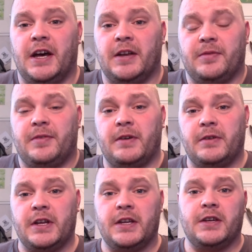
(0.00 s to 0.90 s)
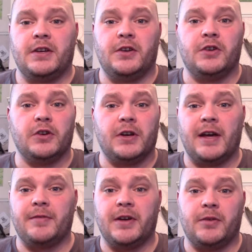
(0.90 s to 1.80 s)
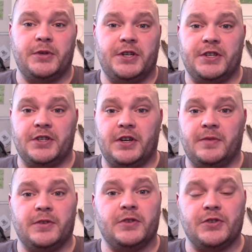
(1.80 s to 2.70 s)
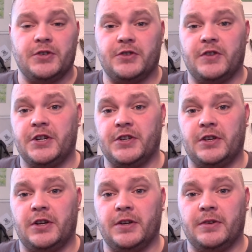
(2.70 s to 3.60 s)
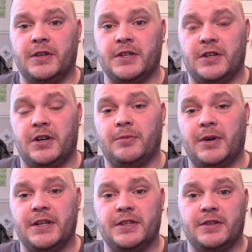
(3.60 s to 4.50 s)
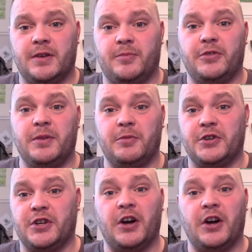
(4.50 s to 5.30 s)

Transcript: and a very good leather, which is soft, doesn't stretch and is lightweight, are pretty much